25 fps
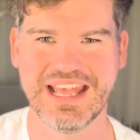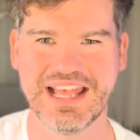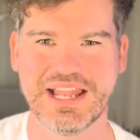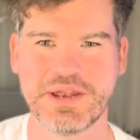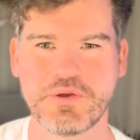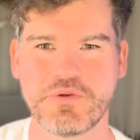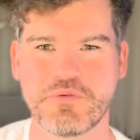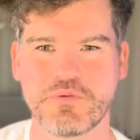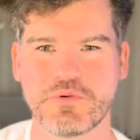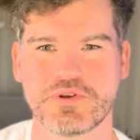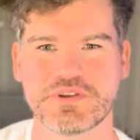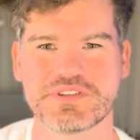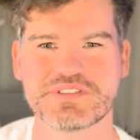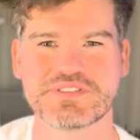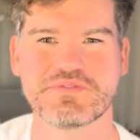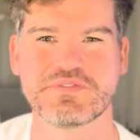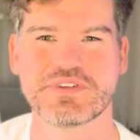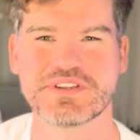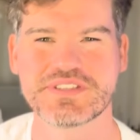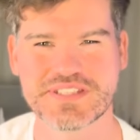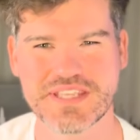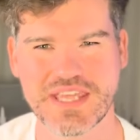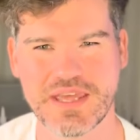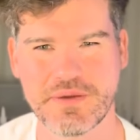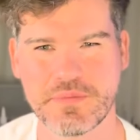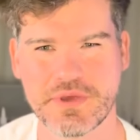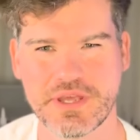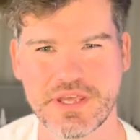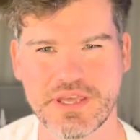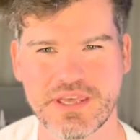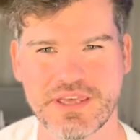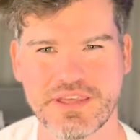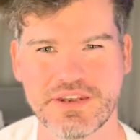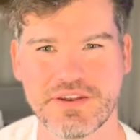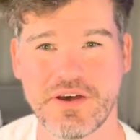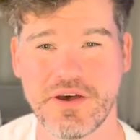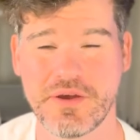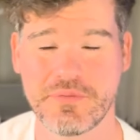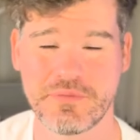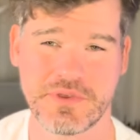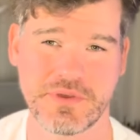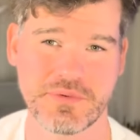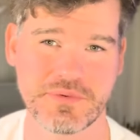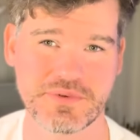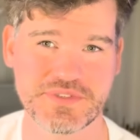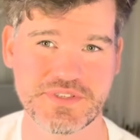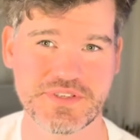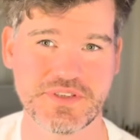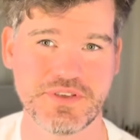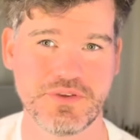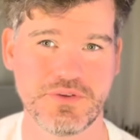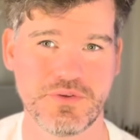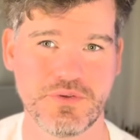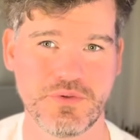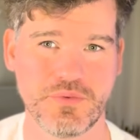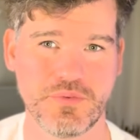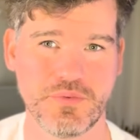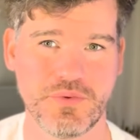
Hello everyone, it's Infinity Gamer here, and I'm coming to you